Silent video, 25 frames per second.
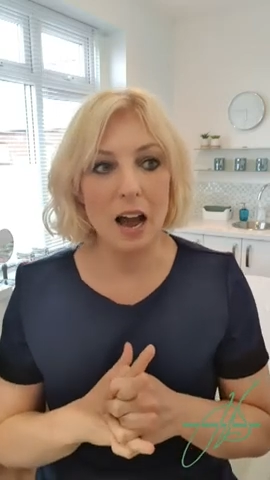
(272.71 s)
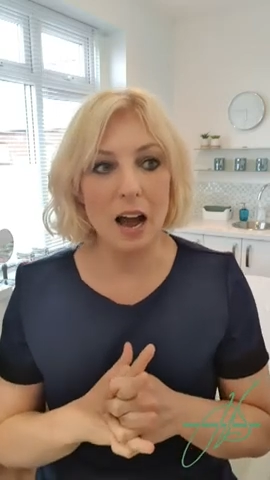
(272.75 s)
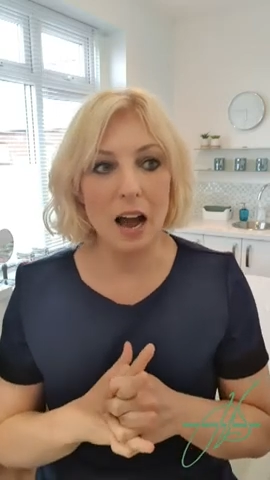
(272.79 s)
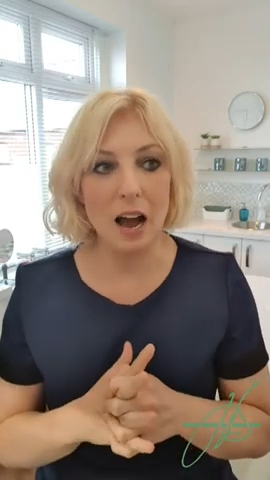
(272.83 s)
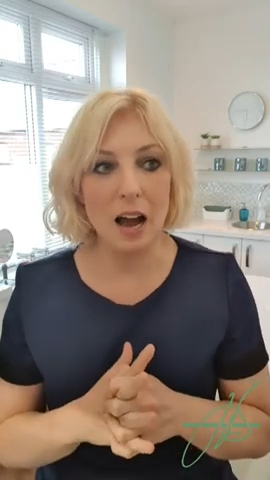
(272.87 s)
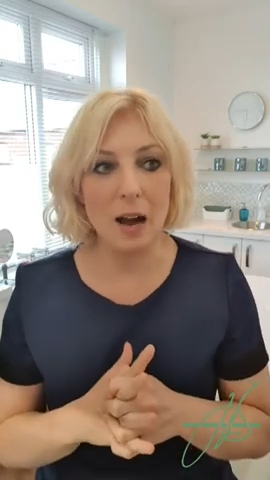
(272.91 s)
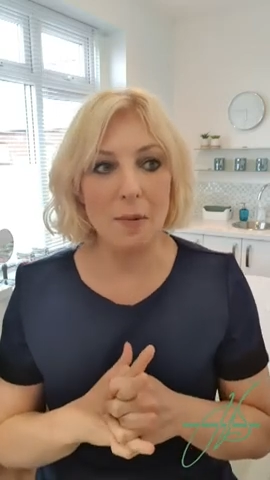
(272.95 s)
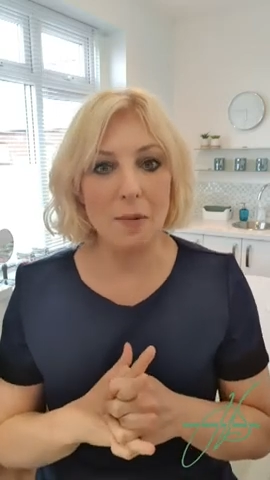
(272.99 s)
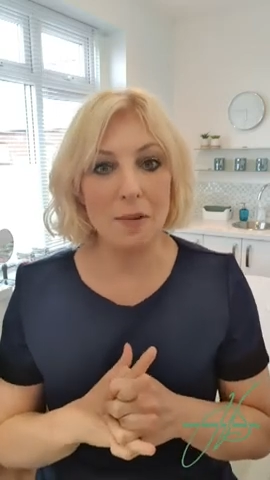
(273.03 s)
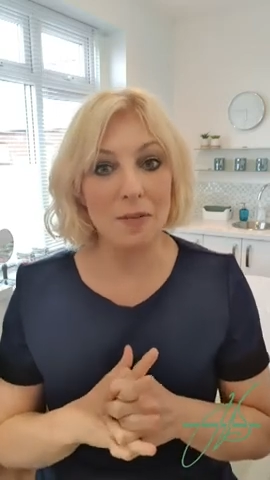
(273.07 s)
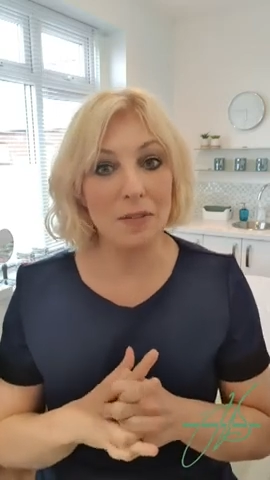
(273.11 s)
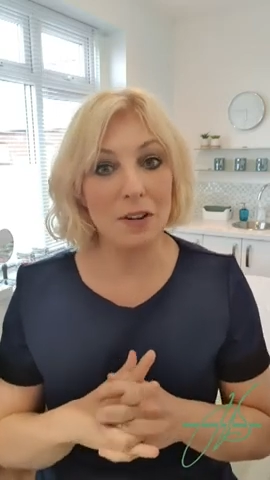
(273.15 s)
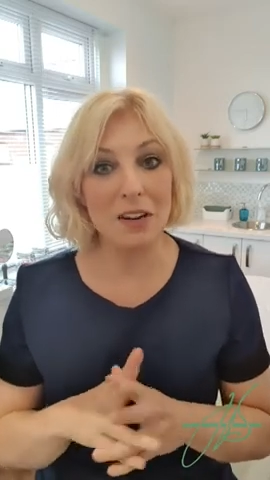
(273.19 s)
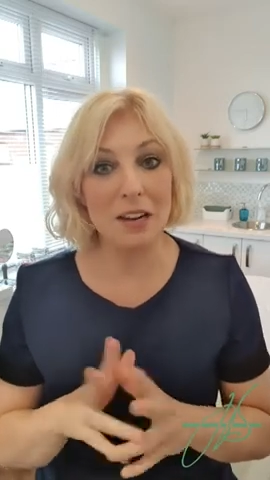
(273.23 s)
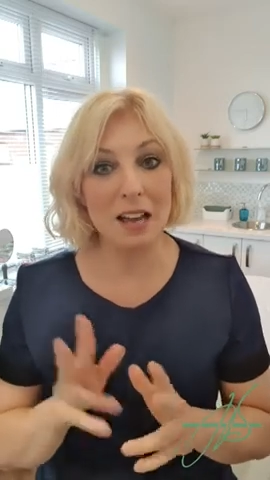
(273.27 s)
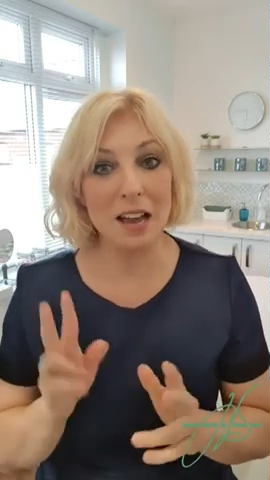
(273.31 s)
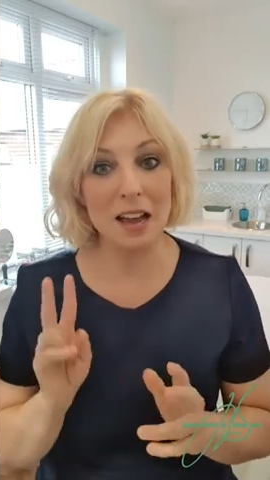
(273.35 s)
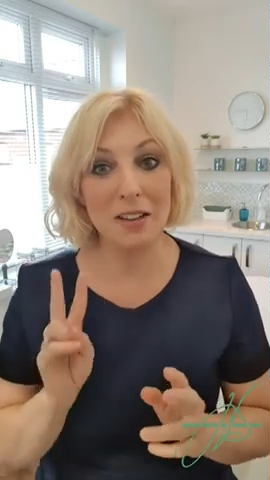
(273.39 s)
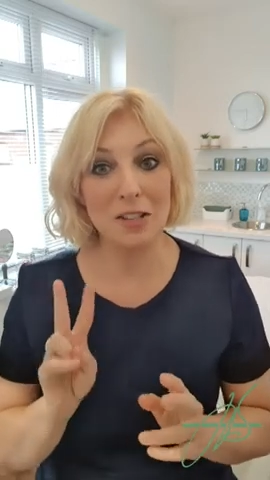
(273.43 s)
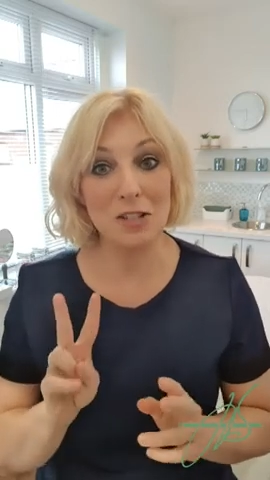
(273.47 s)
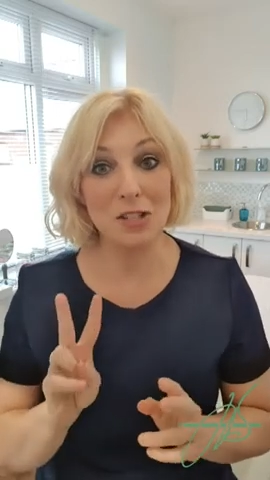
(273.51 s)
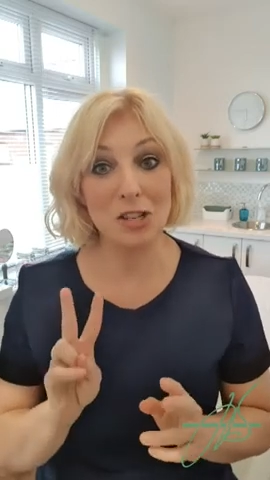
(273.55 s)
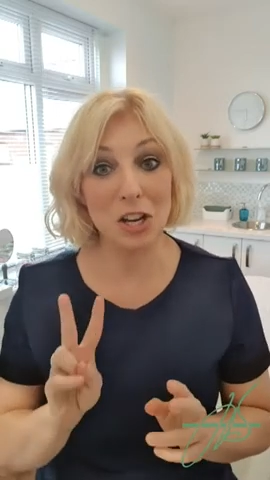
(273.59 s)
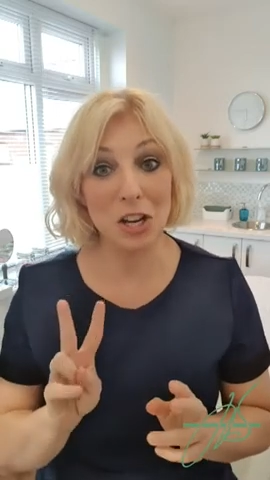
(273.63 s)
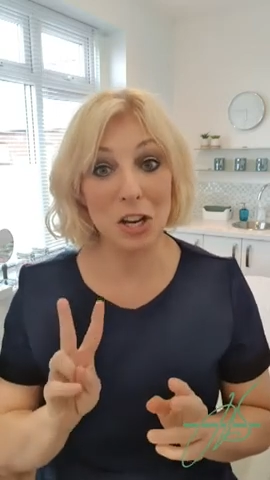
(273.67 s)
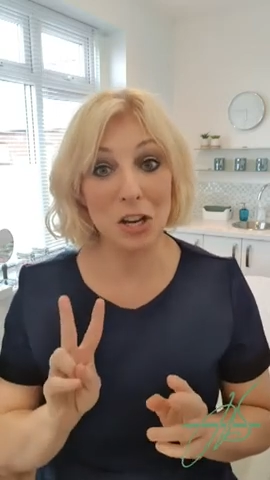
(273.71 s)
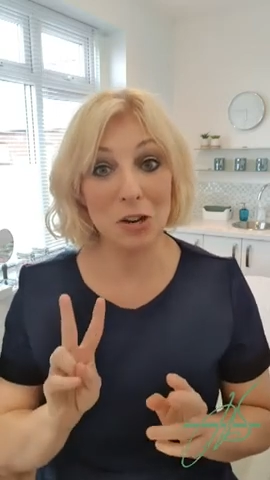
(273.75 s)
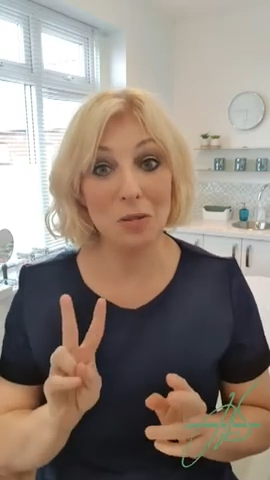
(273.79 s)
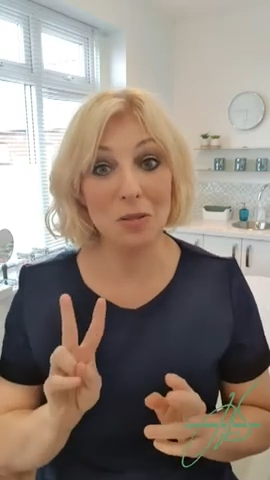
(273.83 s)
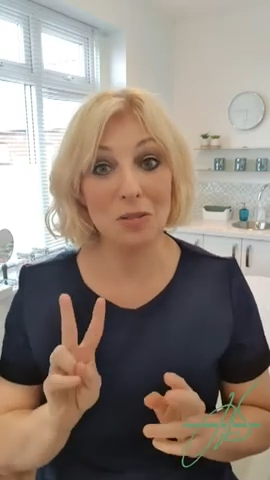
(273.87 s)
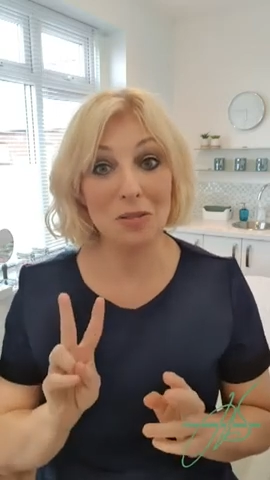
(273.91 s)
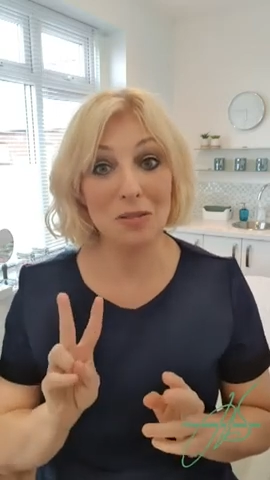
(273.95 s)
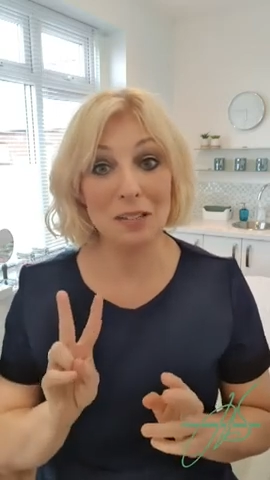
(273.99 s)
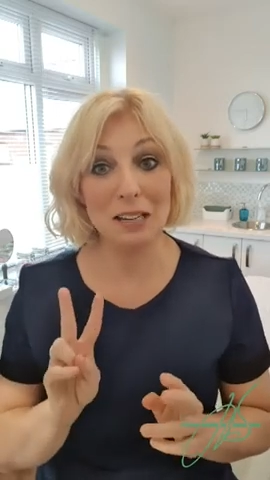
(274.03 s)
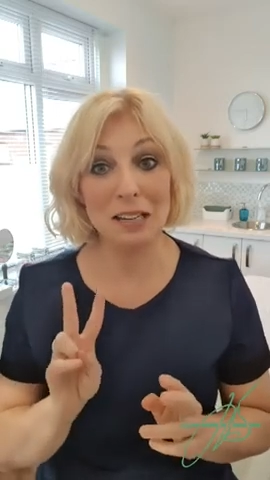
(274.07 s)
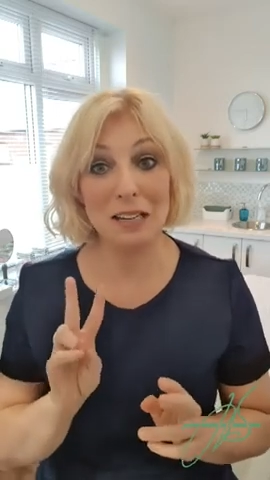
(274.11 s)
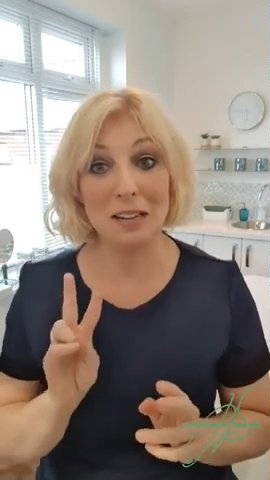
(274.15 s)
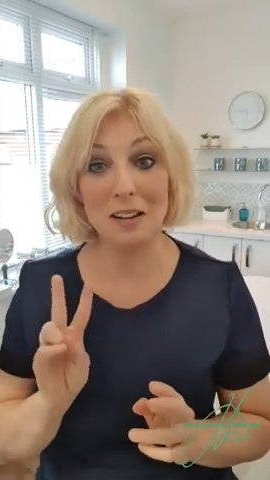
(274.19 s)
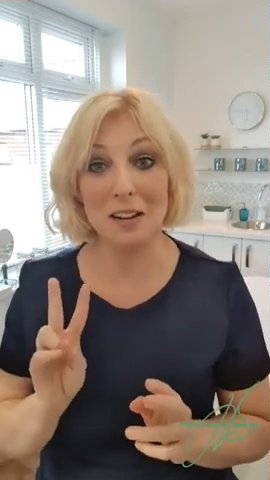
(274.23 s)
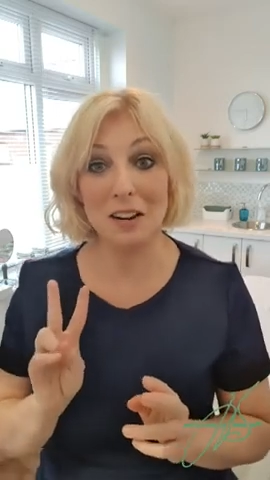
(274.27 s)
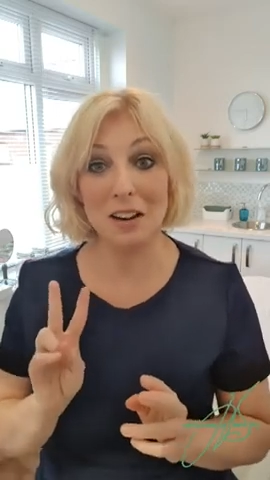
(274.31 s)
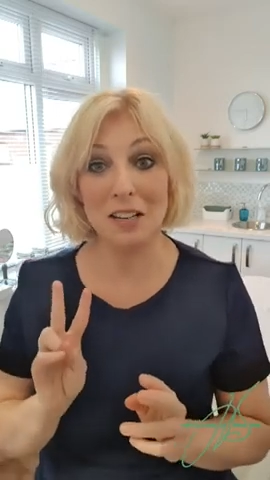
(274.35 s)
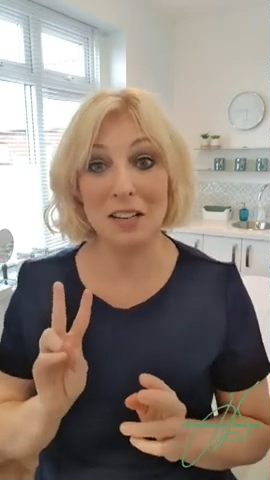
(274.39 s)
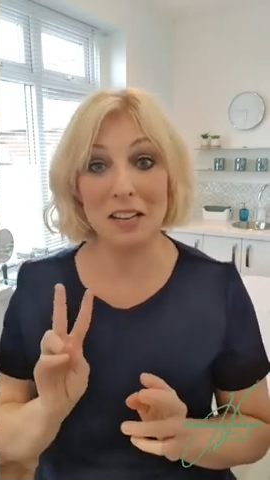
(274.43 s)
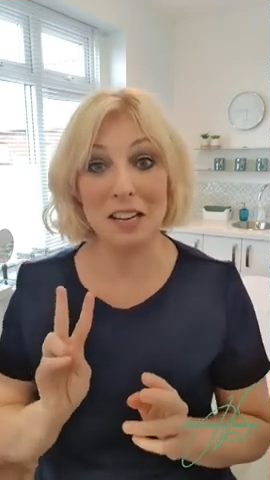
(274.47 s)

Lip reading: I've only had 2 in 9